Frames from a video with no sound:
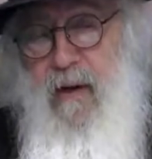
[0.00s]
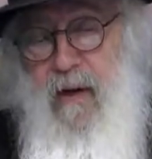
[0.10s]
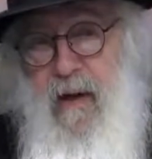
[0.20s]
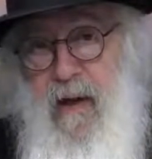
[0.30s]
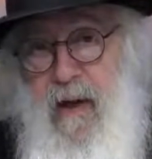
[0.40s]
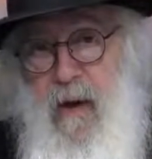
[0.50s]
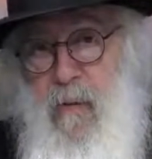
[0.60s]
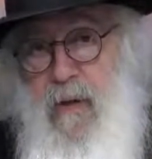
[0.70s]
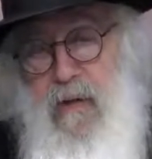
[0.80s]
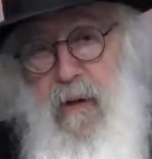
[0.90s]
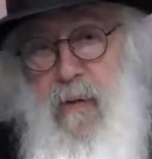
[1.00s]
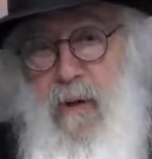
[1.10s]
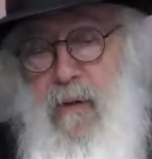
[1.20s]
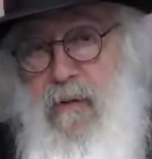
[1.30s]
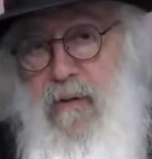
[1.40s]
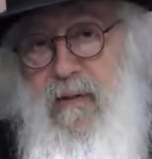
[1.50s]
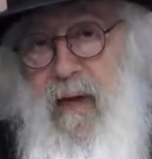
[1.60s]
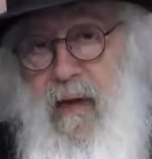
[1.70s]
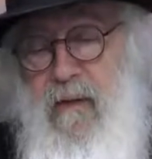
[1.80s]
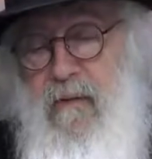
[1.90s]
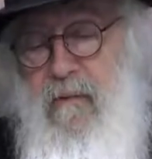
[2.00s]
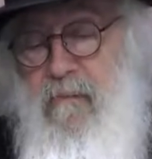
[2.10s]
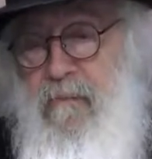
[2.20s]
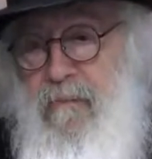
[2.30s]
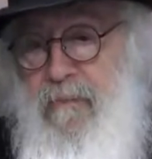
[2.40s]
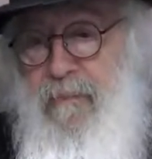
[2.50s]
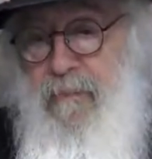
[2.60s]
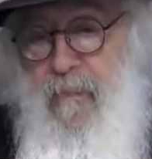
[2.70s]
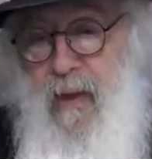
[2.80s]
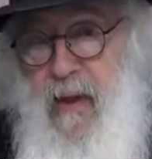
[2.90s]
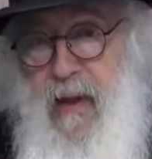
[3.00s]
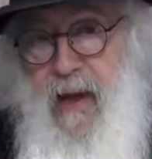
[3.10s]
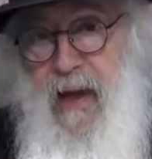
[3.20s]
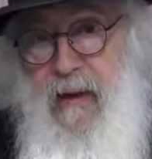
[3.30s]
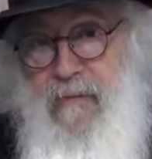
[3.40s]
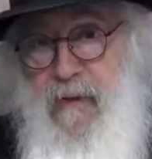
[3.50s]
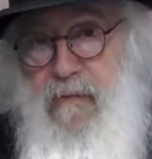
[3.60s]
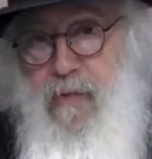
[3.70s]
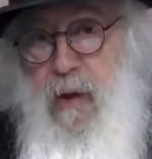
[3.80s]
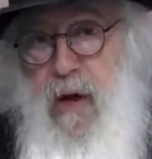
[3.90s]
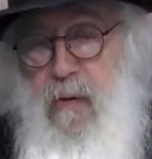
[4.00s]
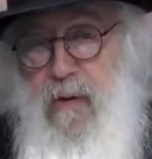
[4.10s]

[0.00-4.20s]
and they'll go back to, to Canada. What's going on inside?